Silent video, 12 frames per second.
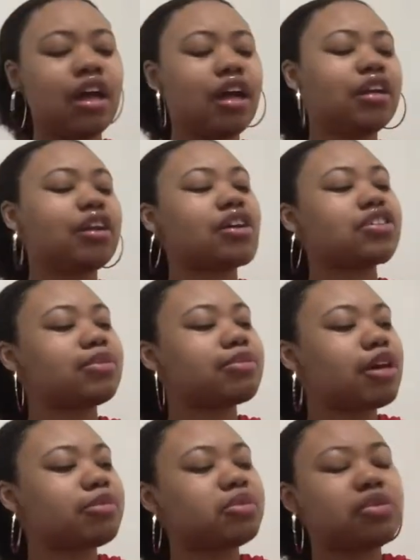Now,
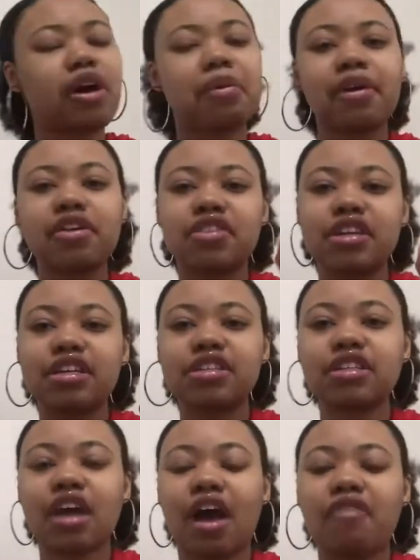sometimes when I wear this,
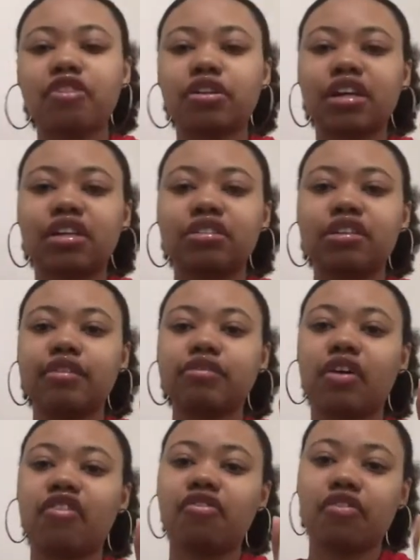I feel like it leaves a
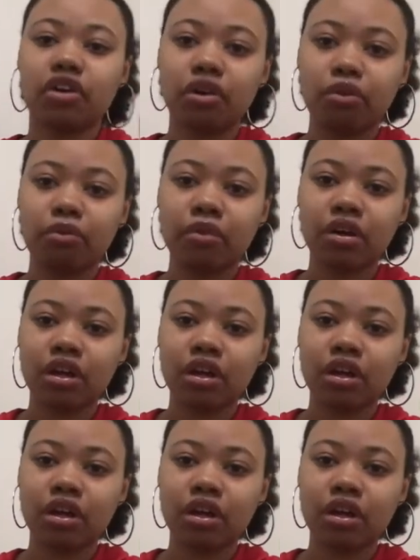film